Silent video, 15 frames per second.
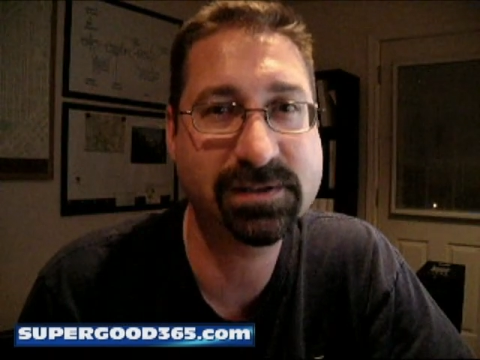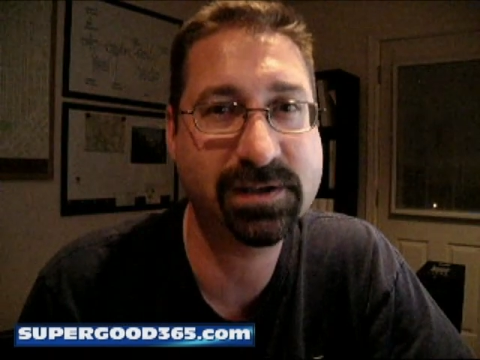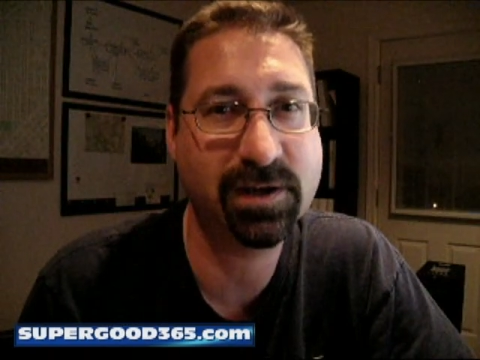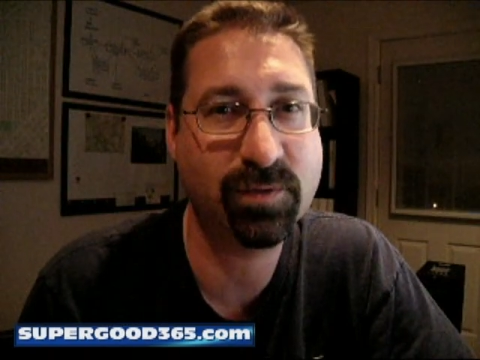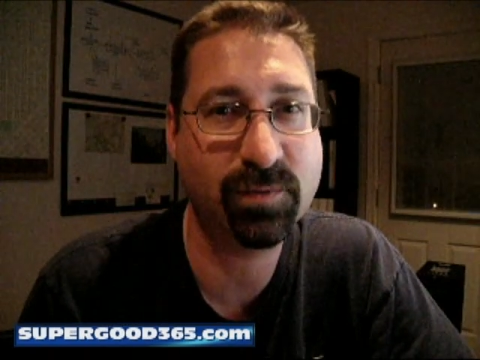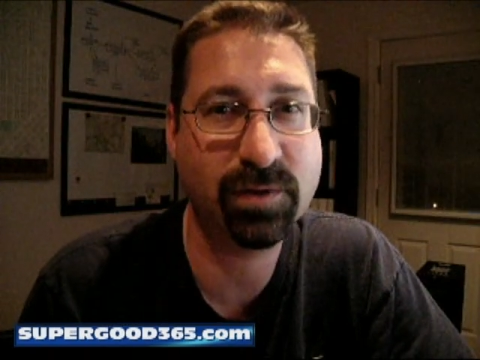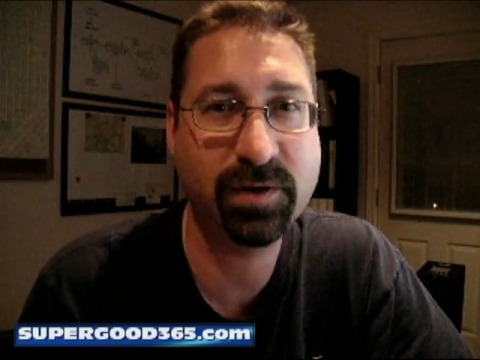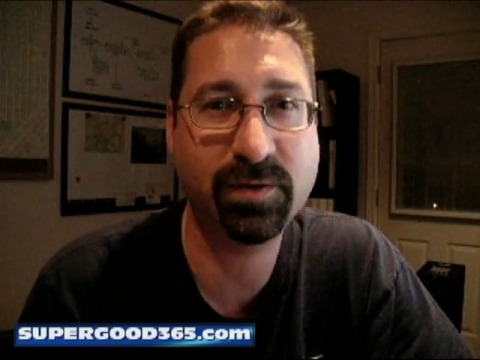
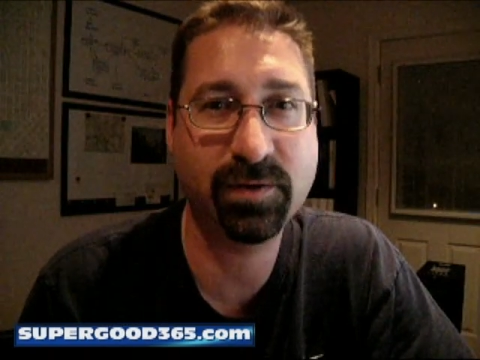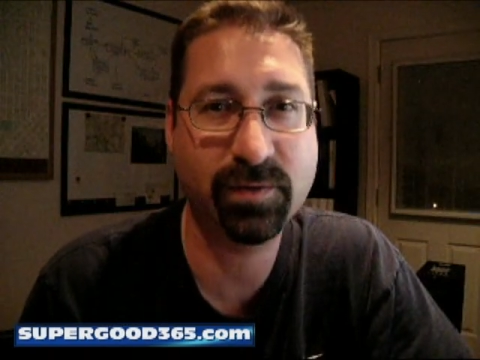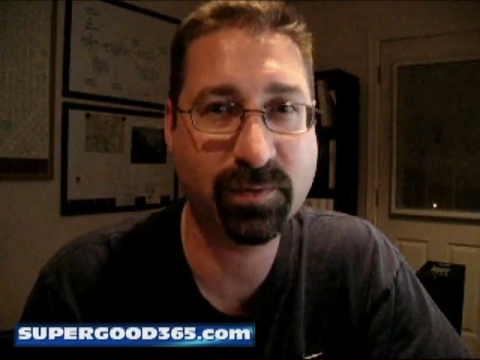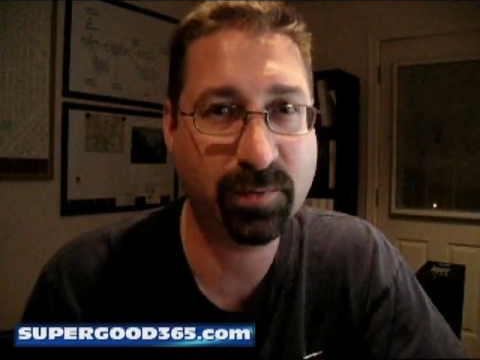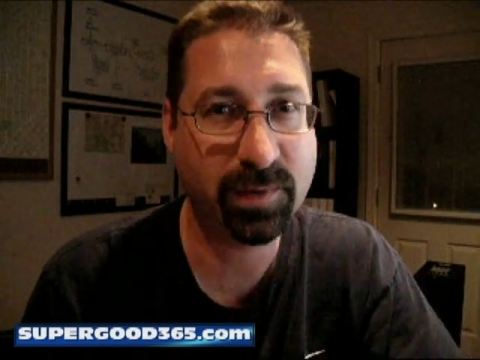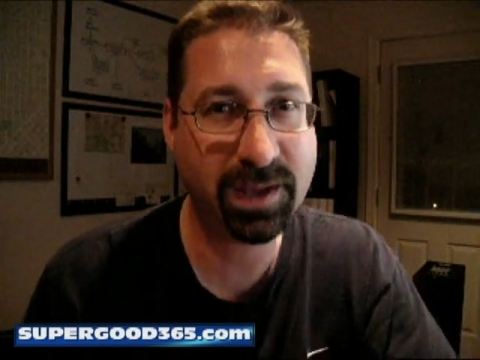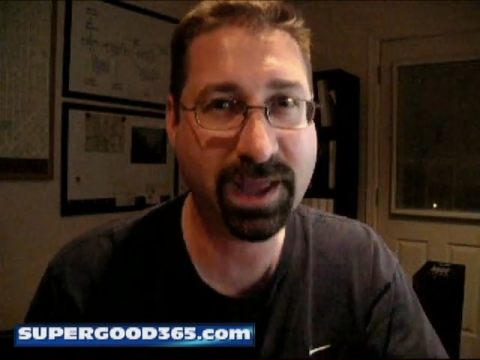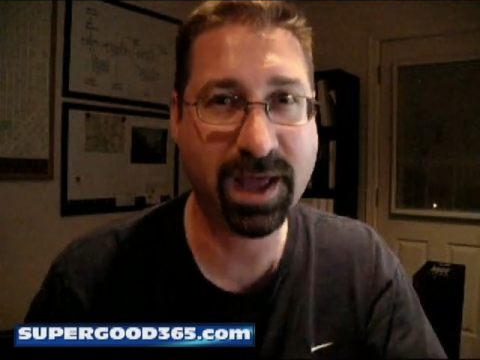So we're doing
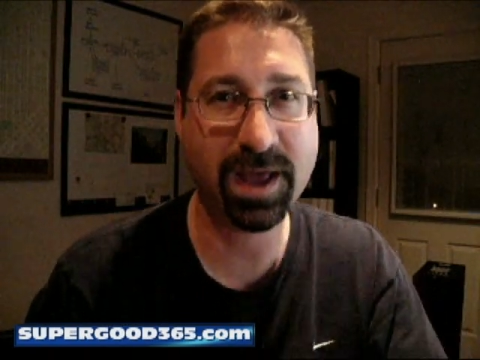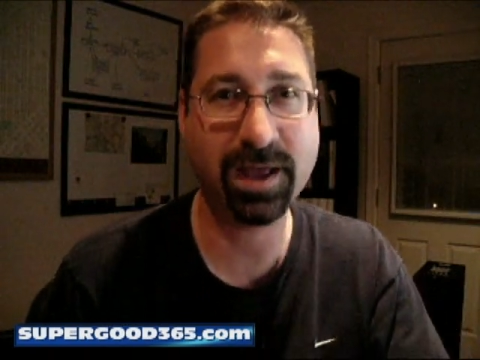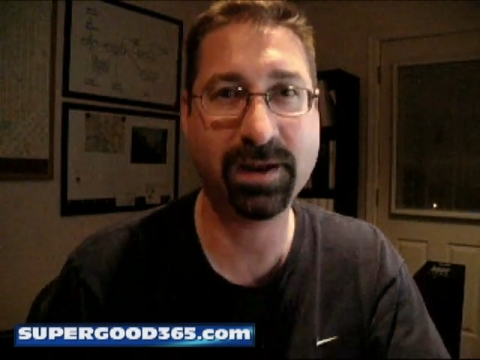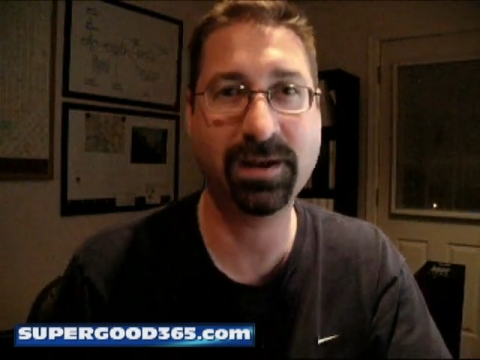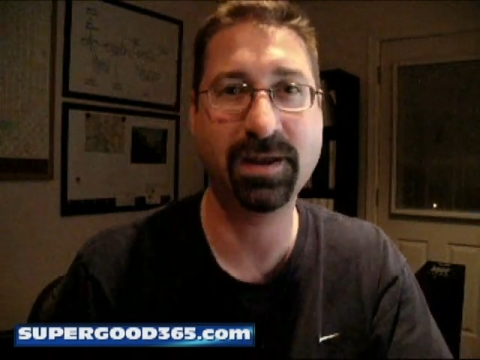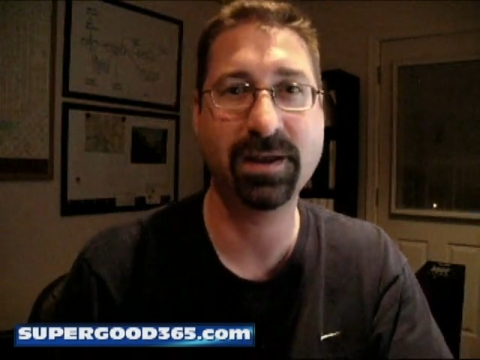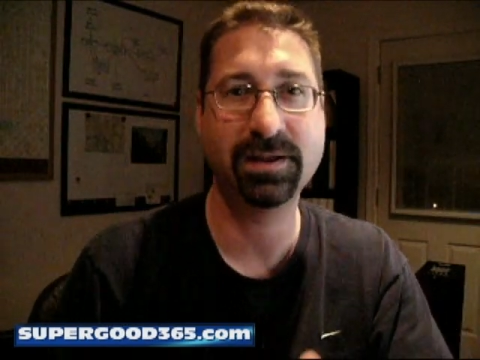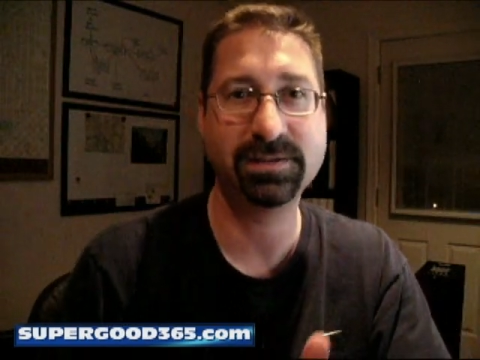what we
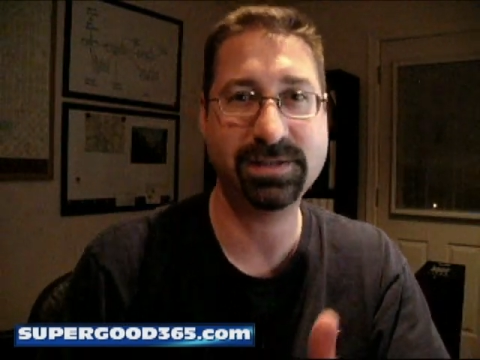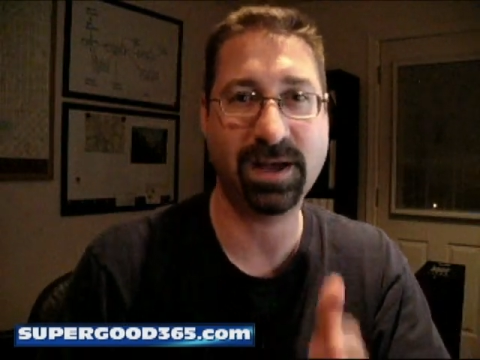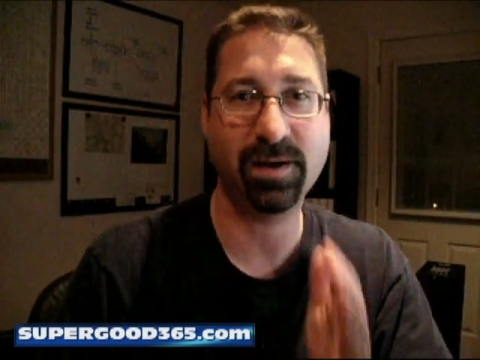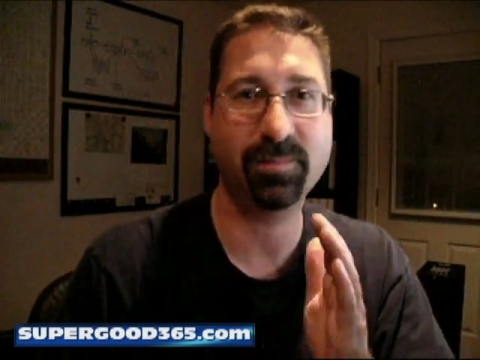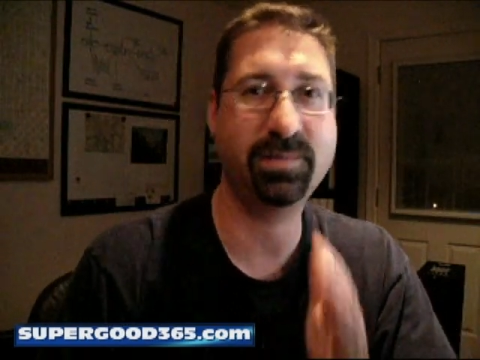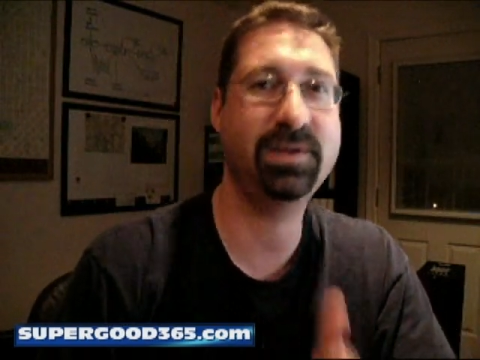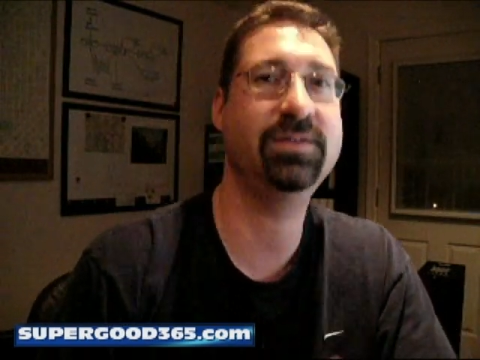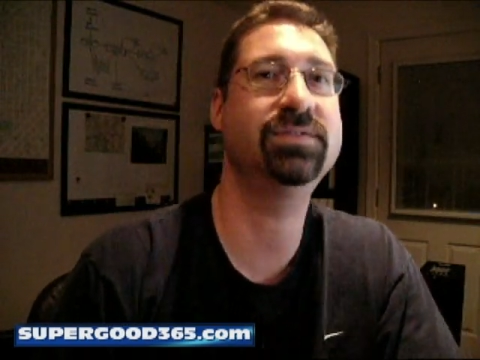can to
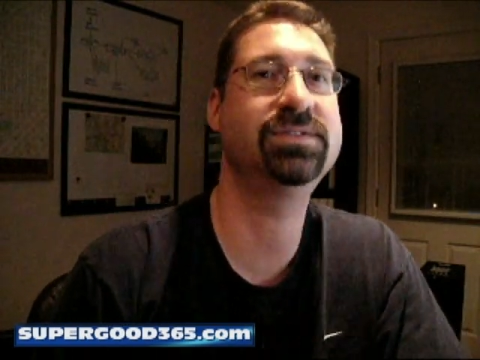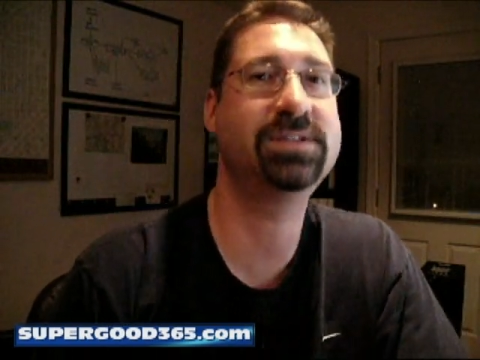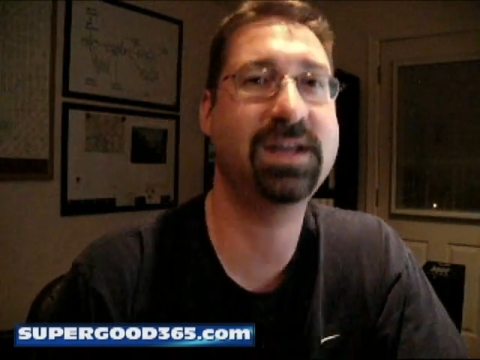help you